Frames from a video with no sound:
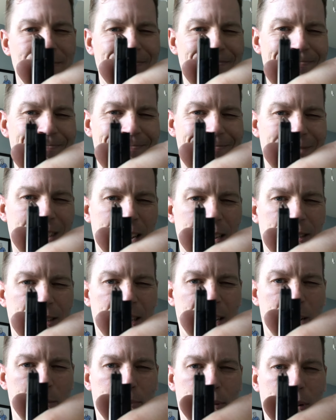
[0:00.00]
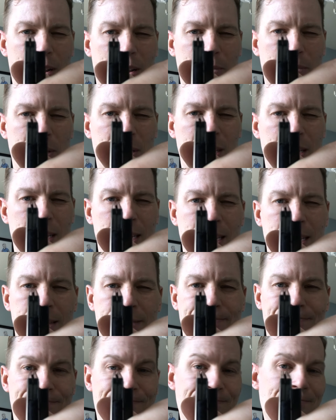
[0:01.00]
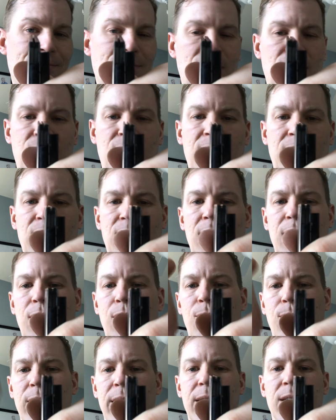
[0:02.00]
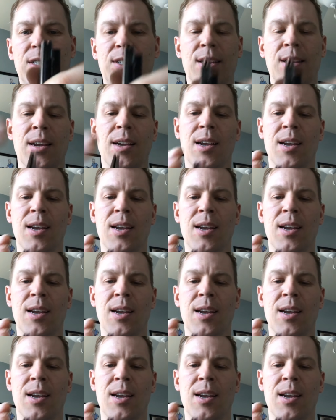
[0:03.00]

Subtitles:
I'd say probably 60 degrees